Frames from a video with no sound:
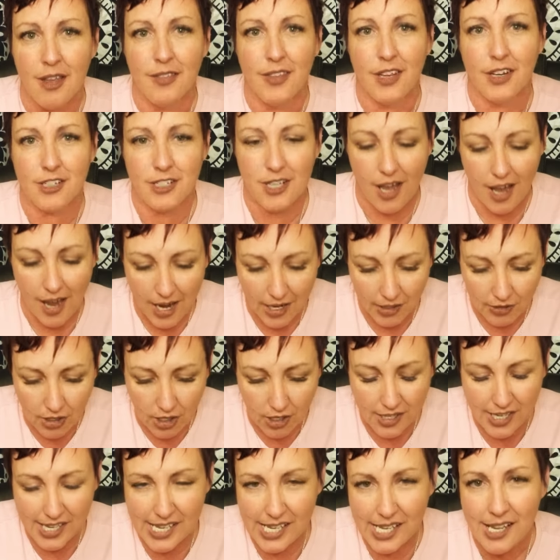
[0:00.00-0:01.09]
there's
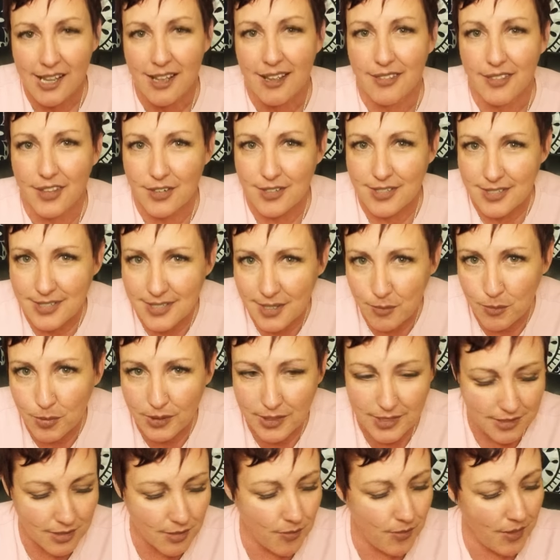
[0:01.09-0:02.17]
hierarchy, there's
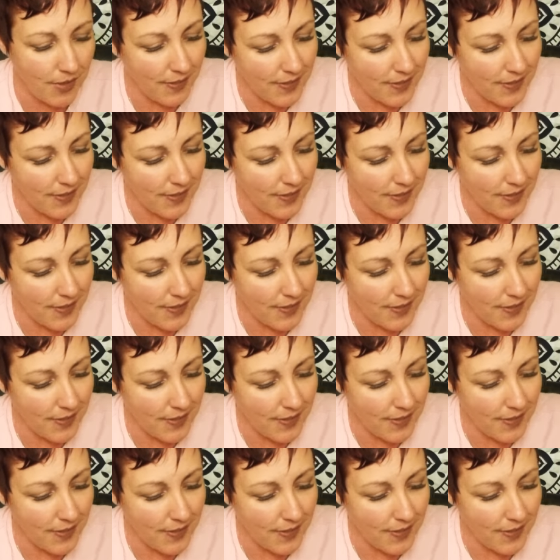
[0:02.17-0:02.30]
symbolism.